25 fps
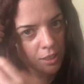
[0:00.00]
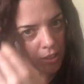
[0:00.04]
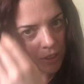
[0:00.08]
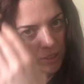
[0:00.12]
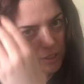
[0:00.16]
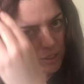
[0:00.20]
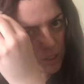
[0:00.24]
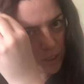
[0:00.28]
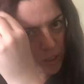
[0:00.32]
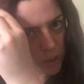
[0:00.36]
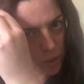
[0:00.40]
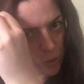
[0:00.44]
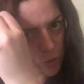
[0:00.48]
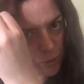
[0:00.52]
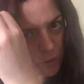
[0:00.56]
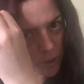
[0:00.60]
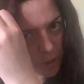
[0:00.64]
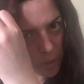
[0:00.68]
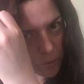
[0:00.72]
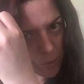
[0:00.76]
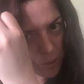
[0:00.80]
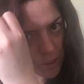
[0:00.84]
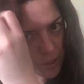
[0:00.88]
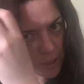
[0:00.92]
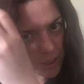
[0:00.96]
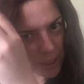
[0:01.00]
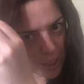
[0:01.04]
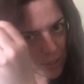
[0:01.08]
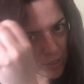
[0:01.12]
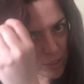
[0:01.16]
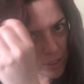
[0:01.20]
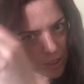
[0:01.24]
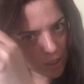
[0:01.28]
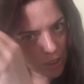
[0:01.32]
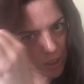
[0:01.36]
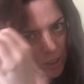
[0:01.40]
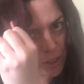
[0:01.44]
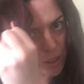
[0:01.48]
So these front ones
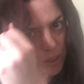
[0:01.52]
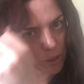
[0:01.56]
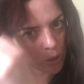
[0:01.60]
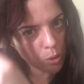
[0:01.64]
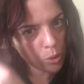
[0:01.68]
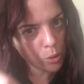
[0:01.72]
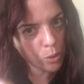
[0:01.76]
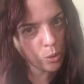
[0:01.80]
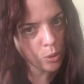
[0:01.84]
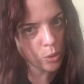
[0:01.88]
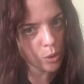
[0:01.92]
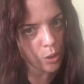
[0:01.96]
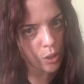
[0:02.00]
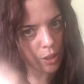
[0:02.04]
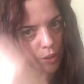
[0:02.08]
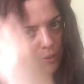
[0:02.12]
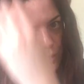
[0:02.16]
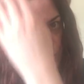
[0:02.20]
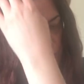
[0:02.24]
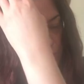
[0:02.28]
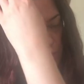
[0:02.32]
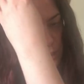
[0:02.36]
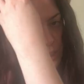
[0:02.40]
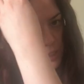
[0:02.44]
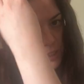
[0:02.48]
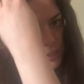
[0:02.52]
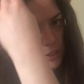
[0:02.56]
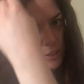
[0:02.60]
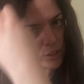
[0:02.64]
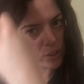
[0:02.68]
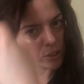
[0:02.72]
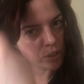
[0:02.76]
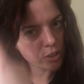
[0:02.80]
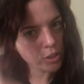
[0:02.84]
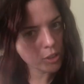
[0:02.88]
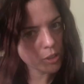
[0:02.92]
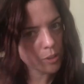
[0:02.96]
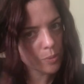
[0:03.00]
obviously are going to cool off
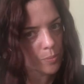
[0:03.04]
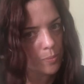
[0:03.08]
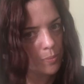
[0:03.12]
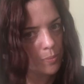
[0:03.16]
first.